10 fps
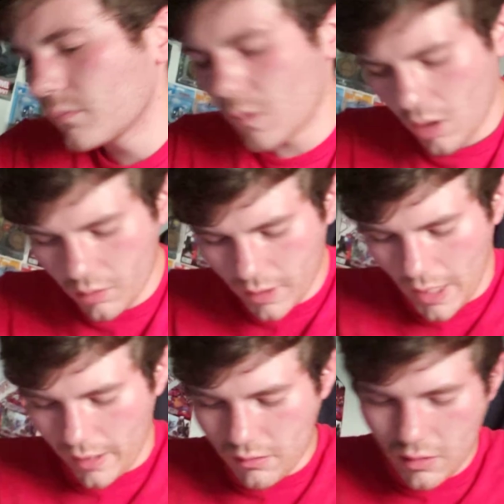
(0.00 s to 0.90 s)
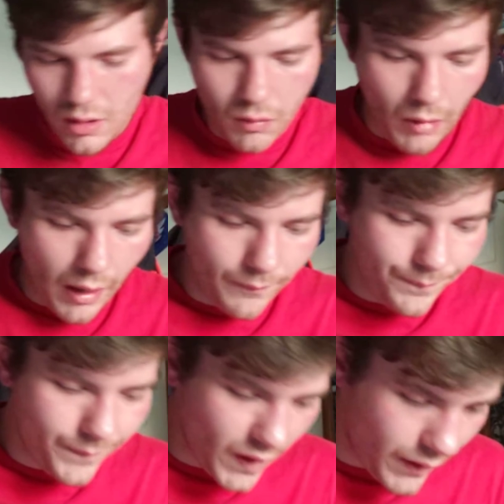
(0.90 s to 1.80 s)
Okay. Well,
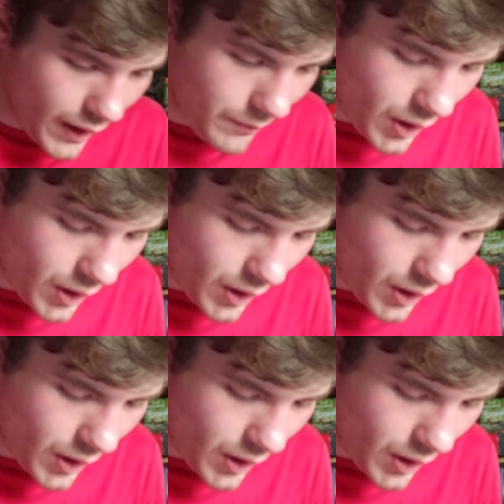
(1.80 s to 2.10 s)
I think I'm